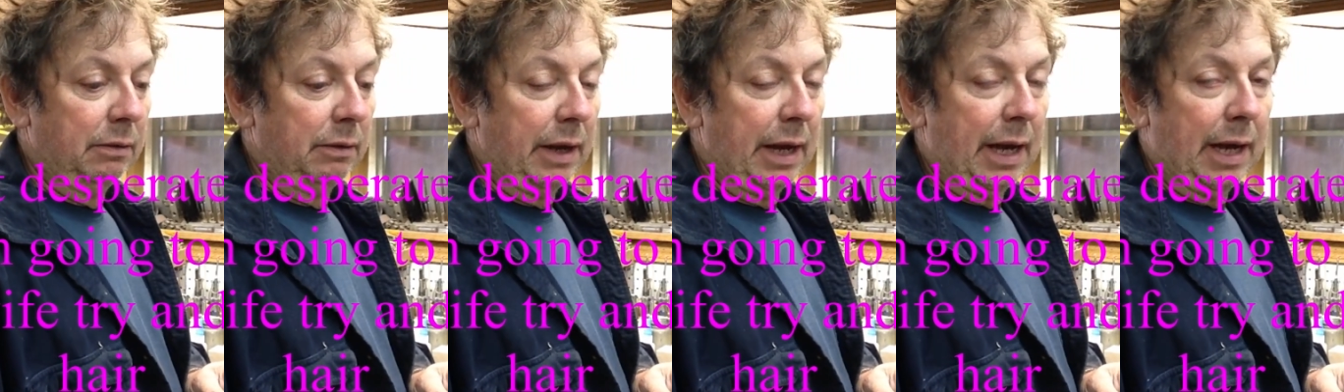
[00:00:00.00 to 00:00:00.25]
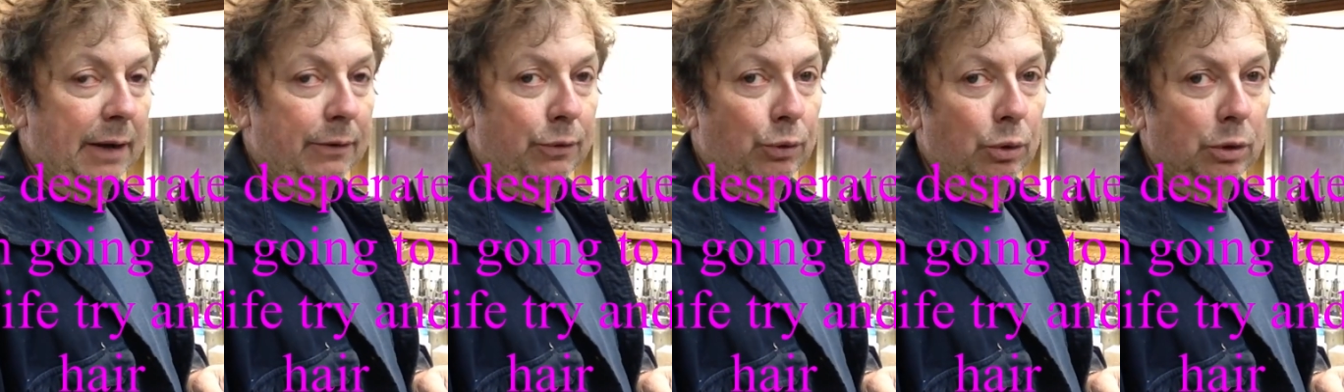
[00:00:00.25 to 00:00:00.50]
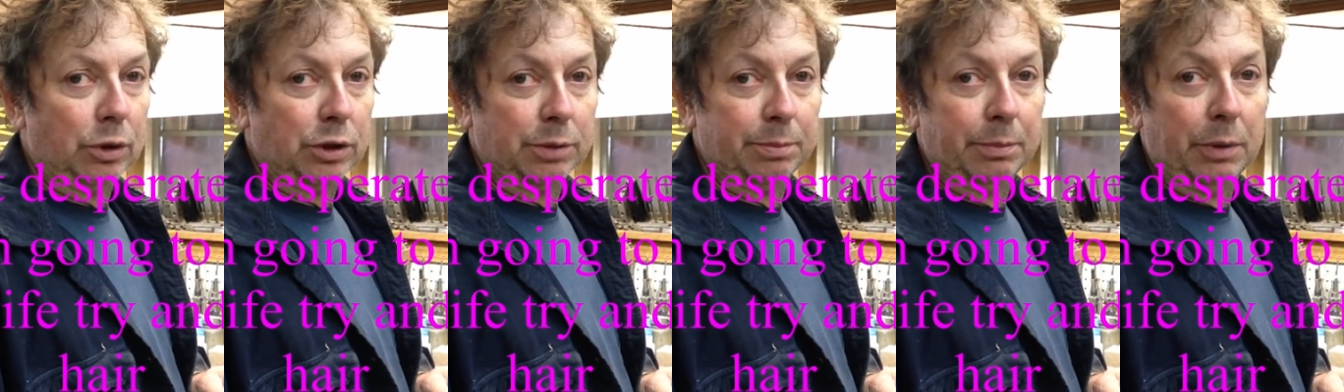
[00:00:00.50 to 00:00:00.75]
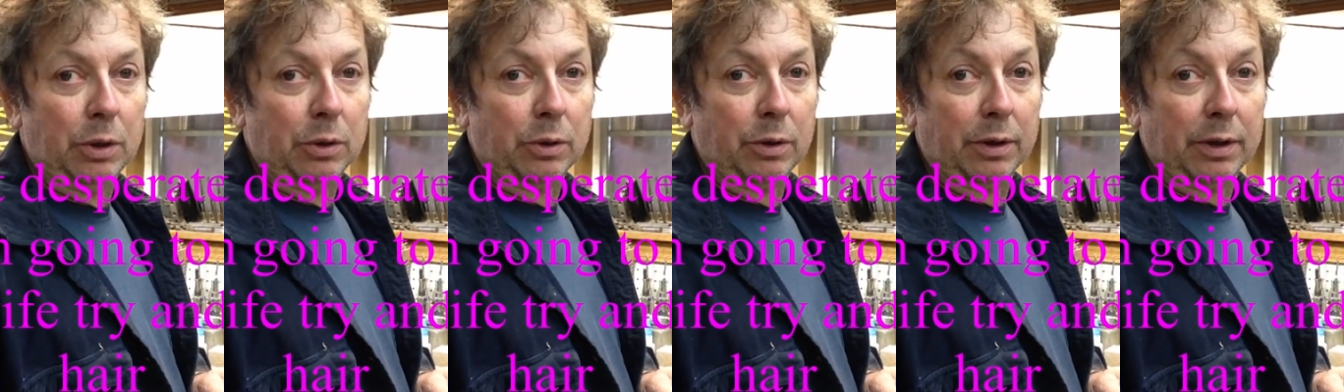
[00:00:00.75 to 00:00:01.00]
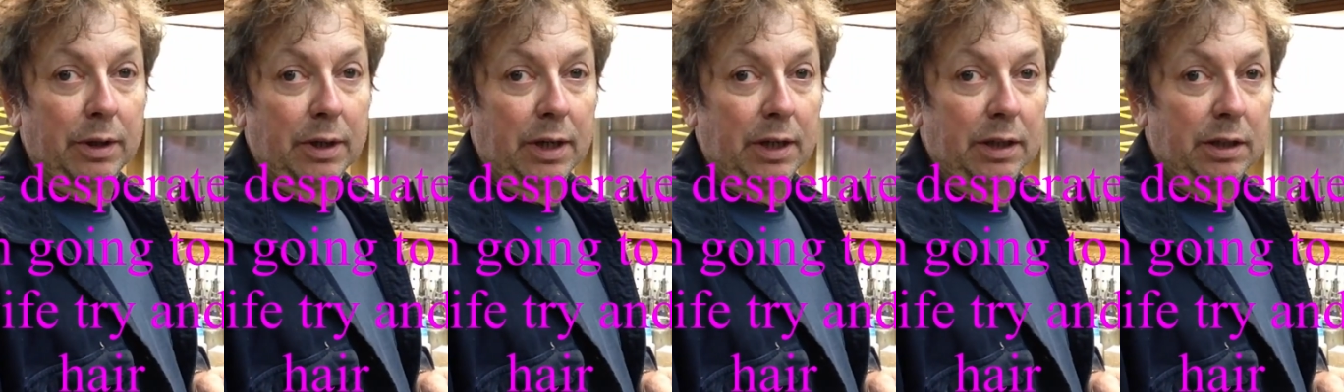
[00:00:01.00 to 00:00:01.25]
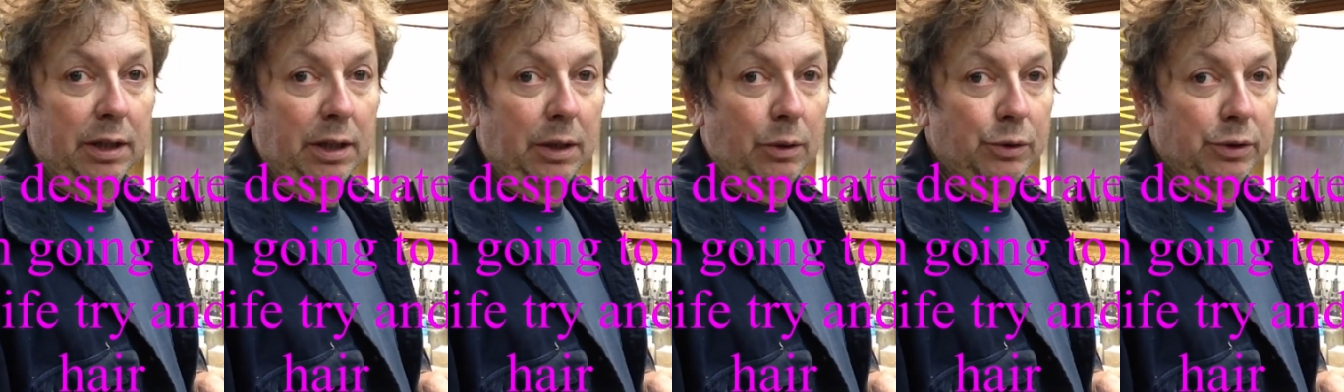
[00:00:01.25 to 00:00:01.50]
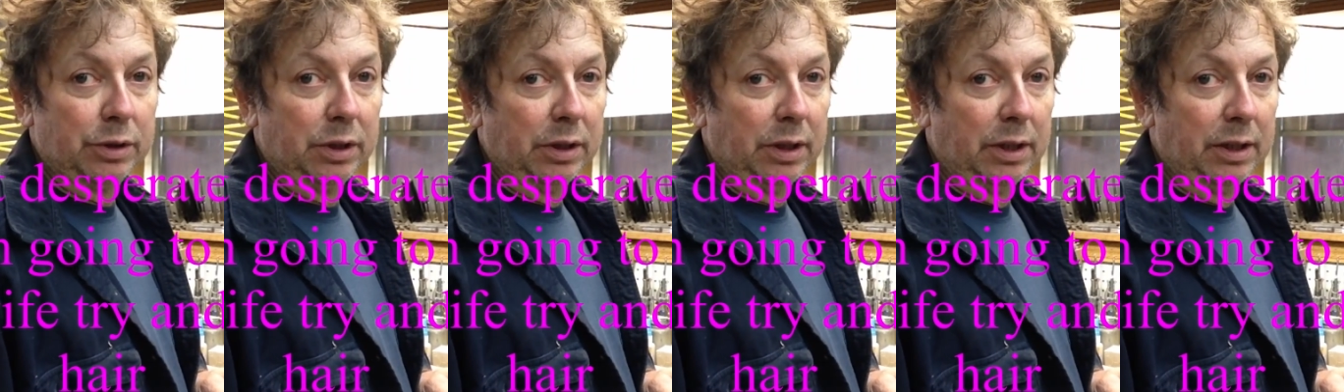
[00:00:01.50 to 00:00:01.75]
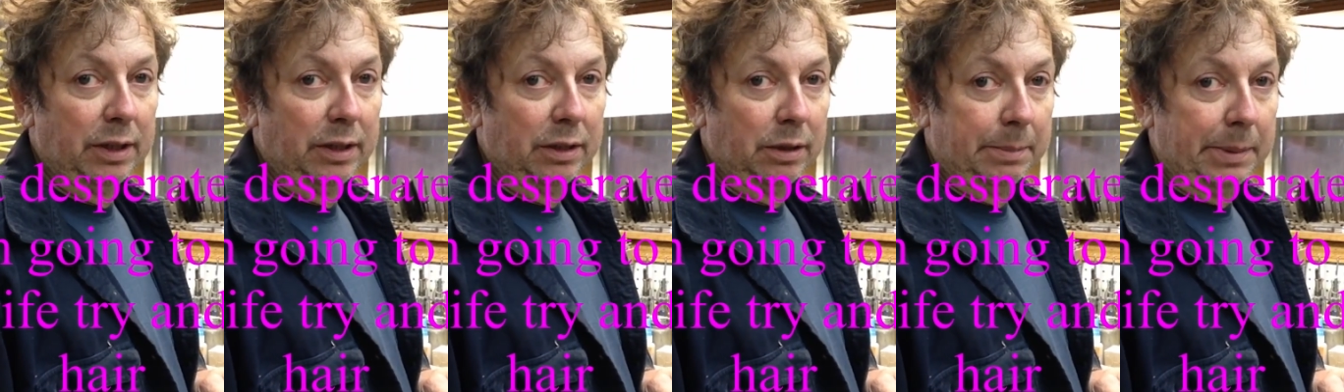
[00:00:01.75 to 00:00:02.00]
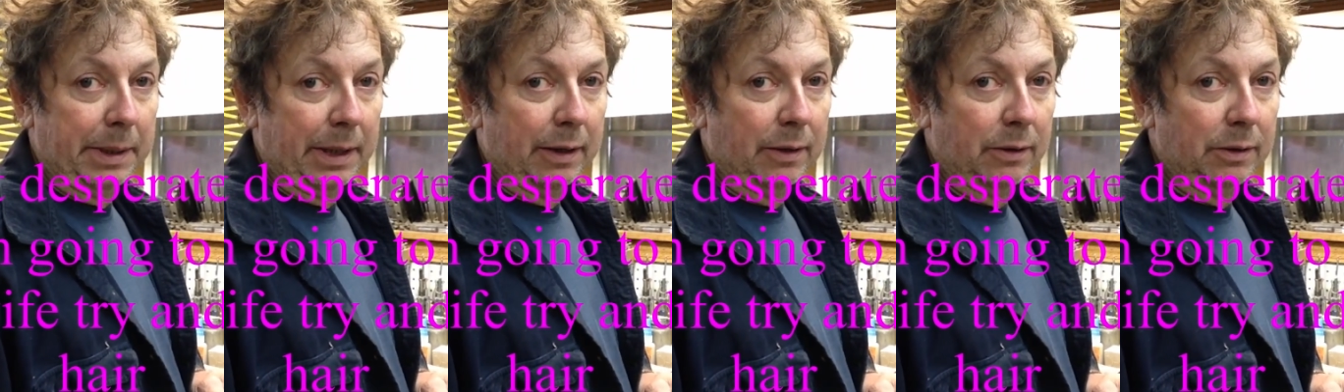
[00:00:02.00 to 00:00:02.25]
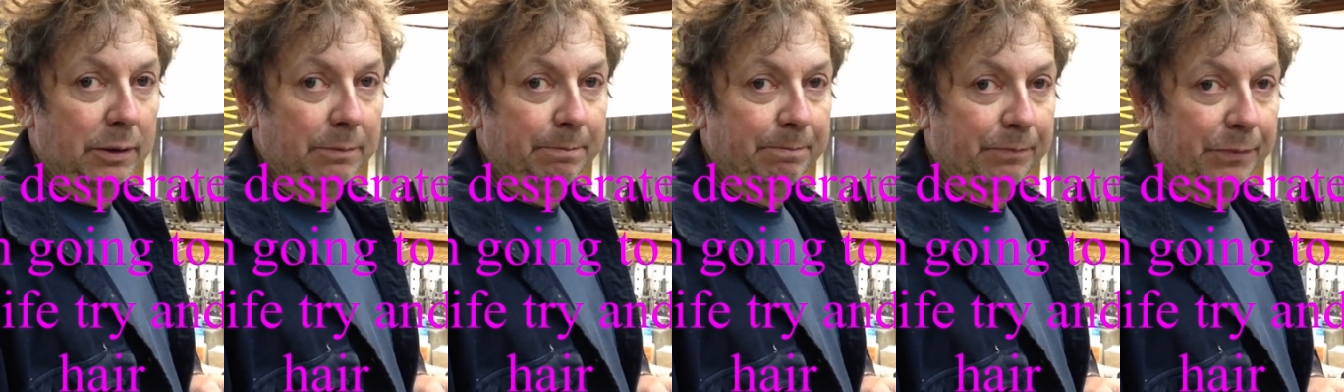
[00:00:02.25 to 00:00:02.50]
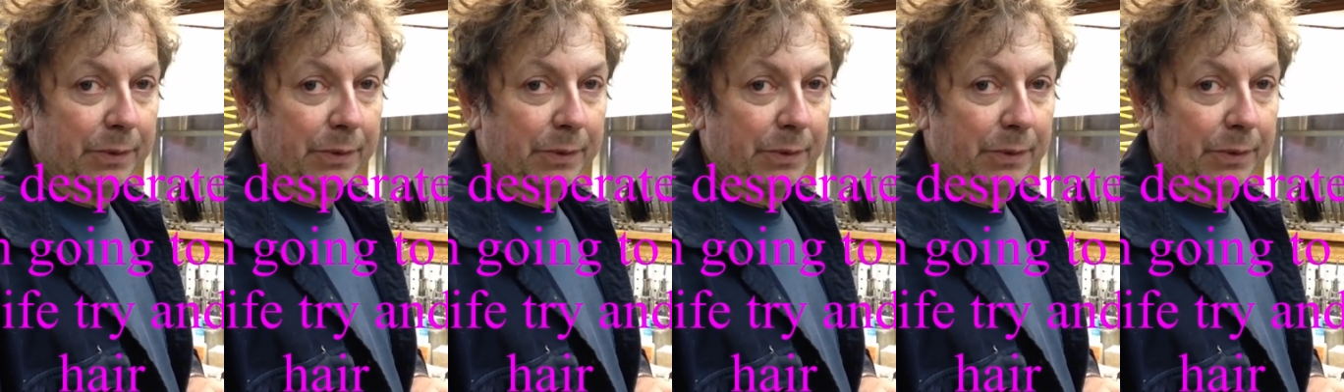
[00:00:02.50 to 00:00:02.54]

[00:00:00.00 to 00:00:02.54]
half horse motor that I thought was a little underpowered.